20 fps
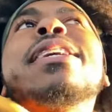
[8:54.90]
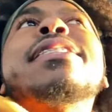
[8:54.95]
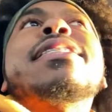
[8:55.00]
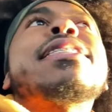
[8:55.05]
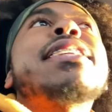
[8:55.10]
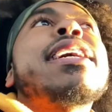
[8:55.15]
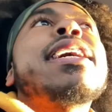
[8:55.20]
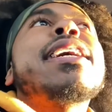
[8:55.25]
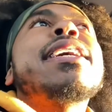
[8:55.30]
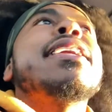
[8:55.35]

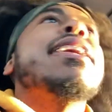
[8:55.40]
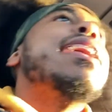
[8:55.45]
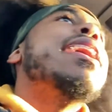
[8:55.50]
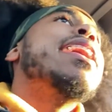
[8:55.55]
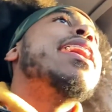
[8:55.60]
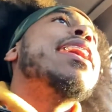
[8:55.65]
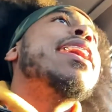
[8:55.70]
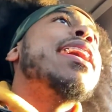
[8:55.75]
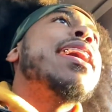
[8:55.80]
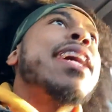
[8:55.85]
said,
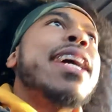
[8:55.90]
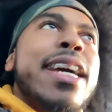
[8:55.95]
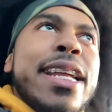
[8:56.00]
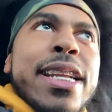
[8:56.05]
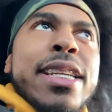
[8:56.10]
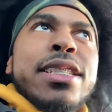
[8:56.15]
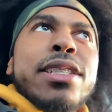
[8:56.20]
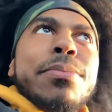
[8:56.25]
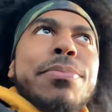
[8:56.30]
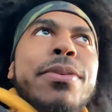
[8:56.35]
it
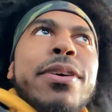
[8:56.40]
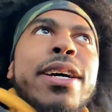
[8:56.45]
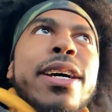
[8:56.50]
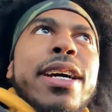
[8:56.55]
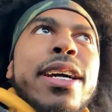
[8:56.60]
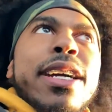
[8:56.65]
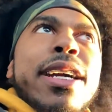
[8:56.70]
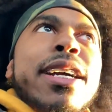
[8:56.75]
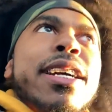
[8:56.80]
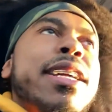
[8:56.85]
is your boy,
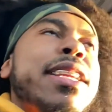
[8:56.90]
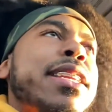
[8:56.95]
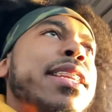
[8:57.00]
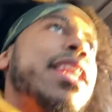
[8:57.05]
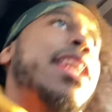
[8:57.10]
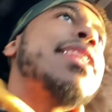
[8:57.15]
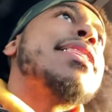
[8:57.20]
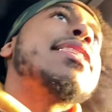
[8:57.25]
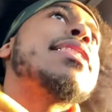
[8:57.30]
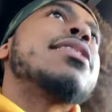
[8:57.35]

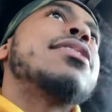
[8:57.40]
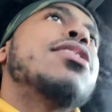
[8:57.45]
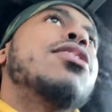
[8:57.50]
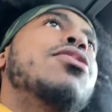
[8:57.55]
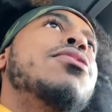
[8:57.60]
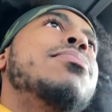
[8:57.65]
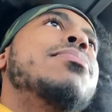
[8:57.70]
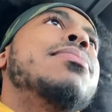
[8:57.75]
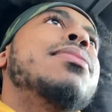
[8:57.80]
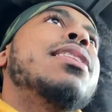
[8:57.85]
Nate Just
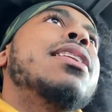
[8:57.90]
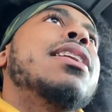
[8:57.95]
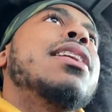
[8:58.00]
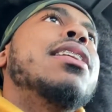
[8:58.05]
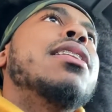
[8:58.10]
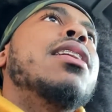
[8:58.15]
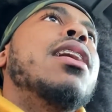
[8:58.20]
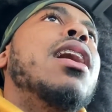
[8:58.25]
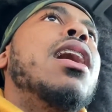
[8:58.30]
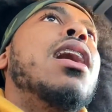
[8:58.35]
Dope.
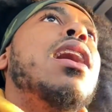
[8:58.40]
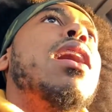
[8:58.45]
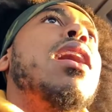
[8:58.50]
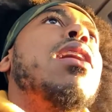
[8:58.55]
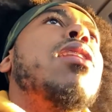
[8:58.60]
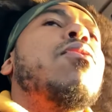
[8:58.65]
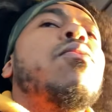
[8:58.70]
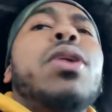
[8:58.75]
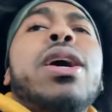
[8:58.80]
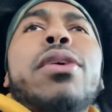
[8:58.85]

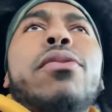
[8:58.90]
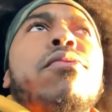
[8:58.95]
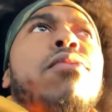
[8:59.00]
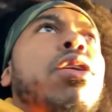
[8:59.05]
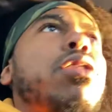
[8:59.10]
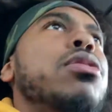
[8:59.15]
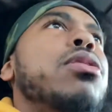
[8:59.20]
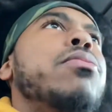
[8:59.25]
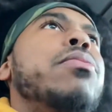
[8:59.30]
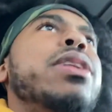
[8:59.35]
Uh, wait,
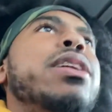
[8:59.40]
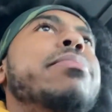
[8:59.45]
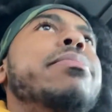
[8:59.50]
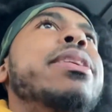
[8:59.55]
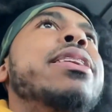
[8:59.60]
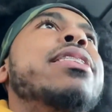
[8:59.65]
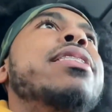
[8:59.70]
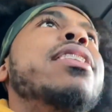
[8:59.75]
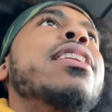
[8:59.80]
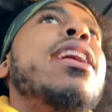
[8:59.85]
hold up, wait a
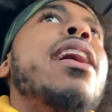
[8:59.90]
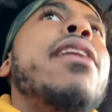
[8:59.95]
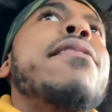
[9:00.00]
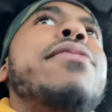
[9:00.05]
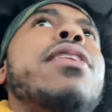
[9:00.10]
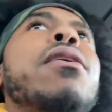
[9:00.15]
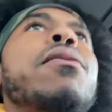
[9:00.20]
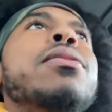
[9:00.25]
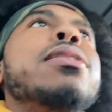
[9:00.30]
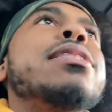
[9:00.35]
minute. If
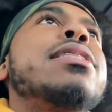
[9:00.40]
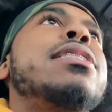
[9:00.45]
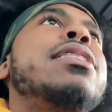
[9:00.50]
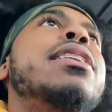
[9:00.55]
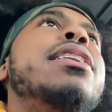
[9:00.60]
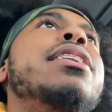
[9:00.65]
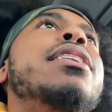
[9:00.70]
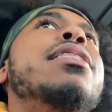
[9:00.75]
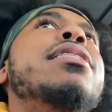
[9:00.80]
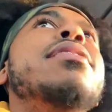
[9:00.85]
y'all wanna
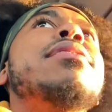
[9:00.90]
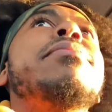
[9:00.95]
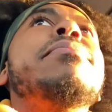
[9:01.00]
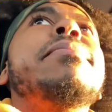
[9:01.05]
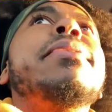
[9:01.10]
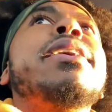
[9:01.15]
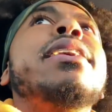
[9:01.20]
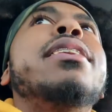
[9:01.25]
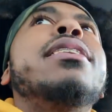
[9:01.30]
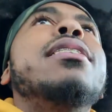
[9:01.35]
see
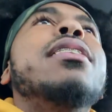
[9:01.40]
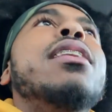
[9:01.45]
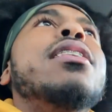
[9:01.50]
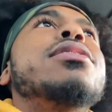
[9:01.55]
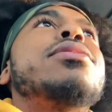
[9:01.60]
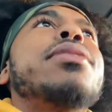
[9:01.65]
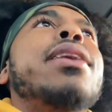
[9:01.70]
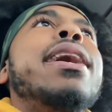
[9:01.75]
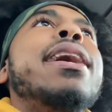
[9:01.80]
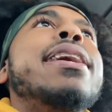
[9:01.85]
me uh,
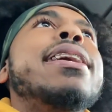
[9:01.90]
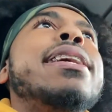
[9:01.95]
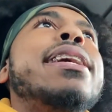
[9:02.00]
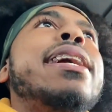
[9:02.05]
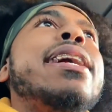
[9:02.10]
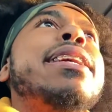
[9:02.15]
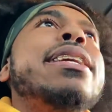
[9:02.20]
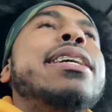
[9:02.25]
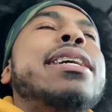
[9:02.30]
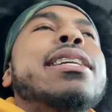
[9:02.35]
try
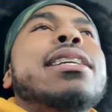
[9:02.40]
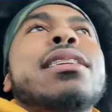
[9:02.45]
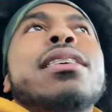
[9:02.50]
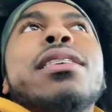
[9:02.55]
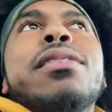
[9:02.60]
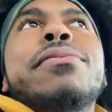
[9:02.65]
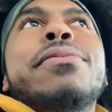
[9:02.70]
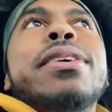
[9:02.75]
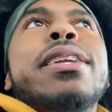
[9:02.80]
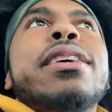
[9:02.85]
again in
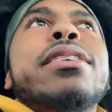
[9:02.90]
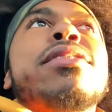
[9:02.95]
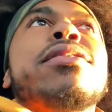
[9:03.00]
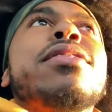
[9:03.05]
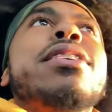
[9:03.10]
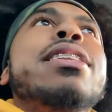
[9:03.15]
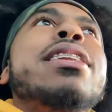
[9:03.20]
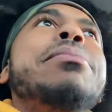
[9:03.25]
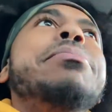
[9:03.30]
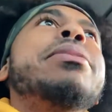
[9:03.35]
another video, go
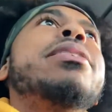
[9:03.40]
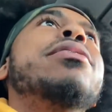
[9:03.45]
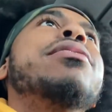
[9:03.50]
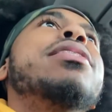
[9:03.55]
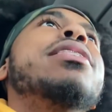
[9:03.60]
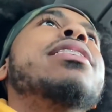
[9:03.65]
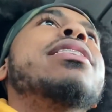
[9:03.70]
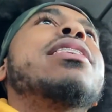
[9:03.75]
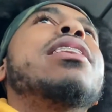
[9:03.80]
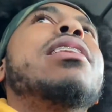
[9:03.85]
ahead and let me know in the